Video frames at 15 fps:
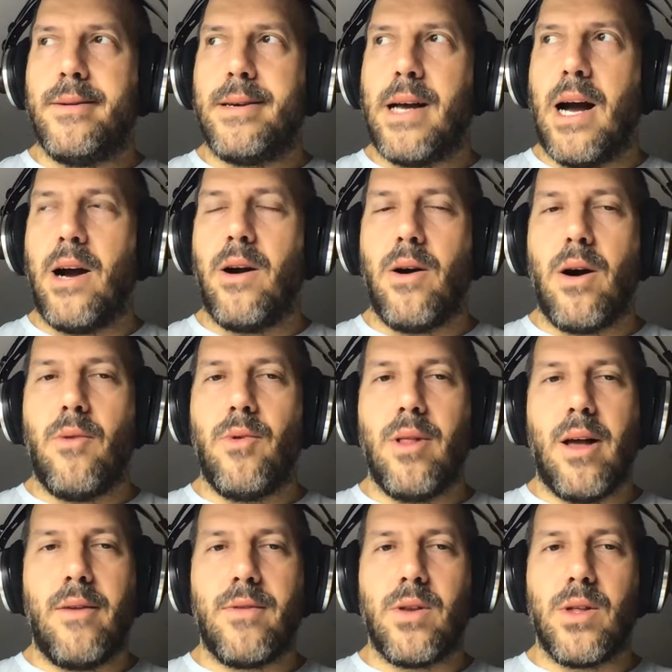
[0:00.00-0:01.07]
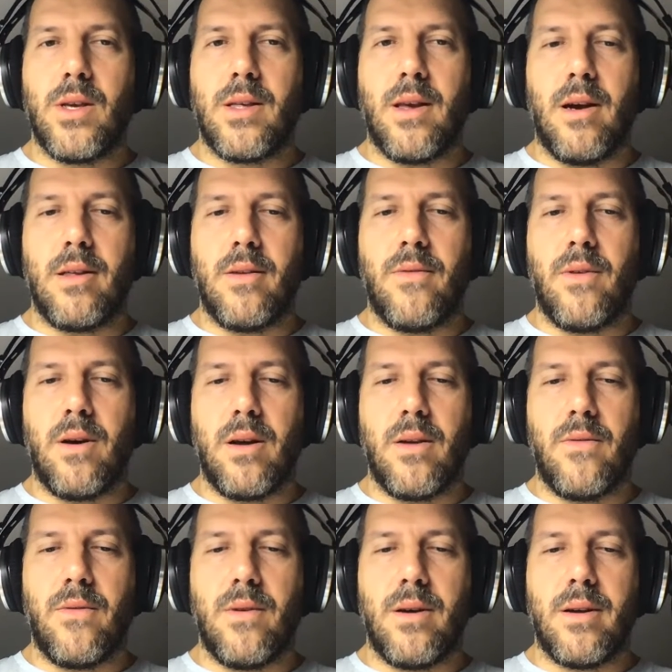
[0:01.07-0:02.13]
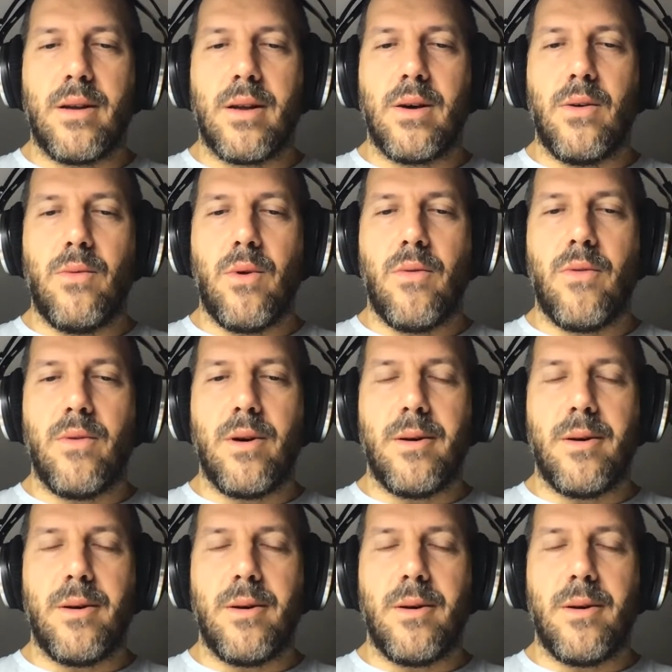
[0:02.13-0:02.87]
I will have to decide if I go with